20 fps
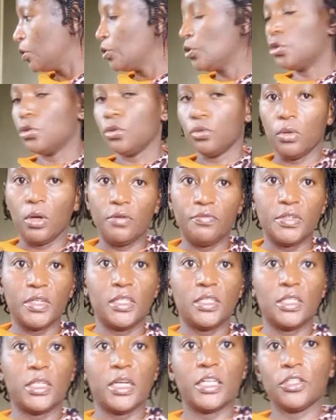So after
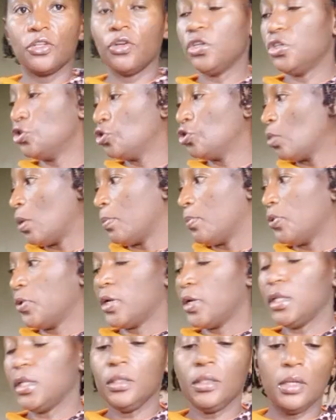it has gone into a
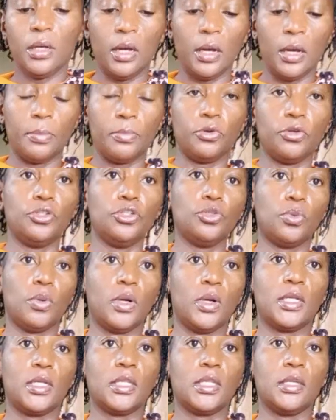boil, I'm going to
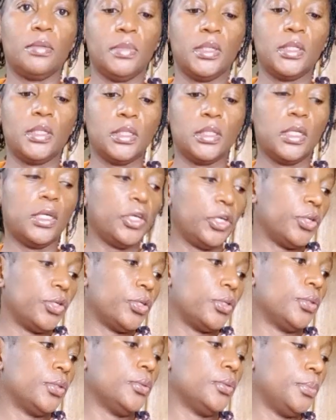add the mix
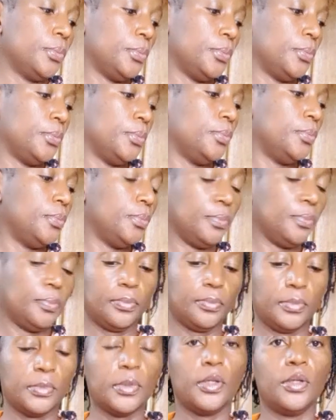here.
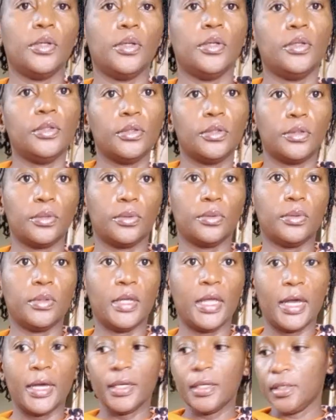So
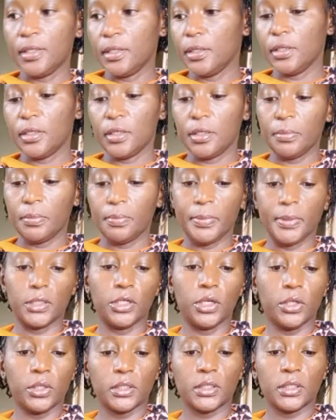yeah, keep it
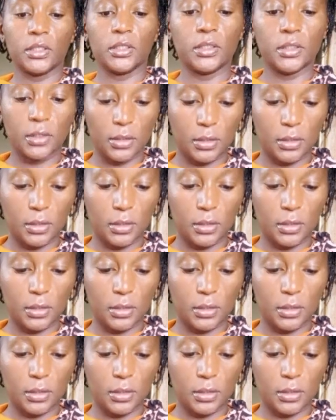locked.